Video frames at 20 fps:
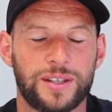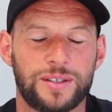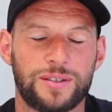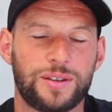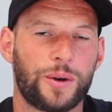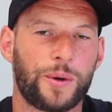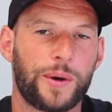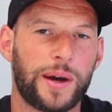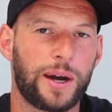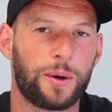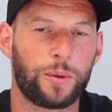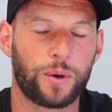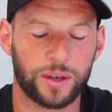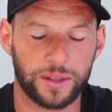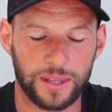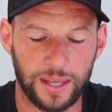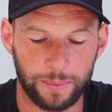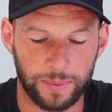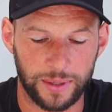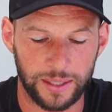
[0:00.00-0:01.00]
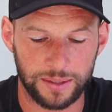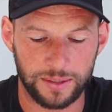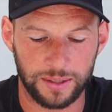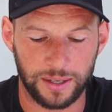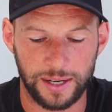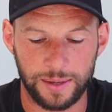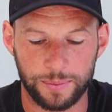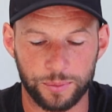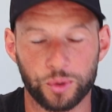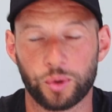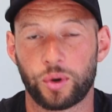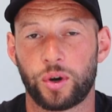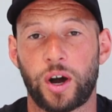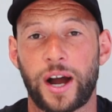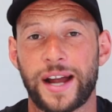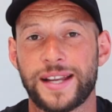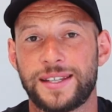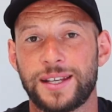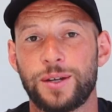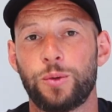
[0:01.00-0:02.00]
There's no way I woke that many times, or
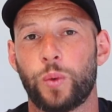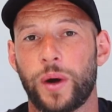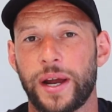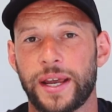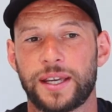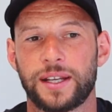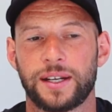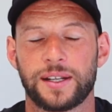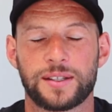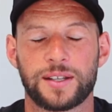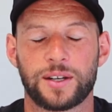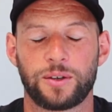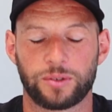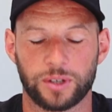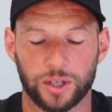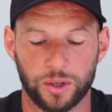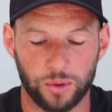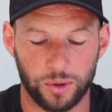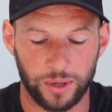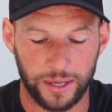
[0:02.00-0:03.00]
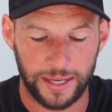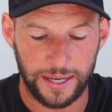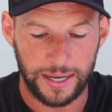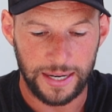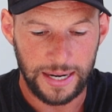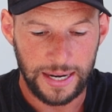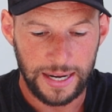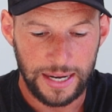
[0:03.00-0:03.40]
I did wake and it didn't record it.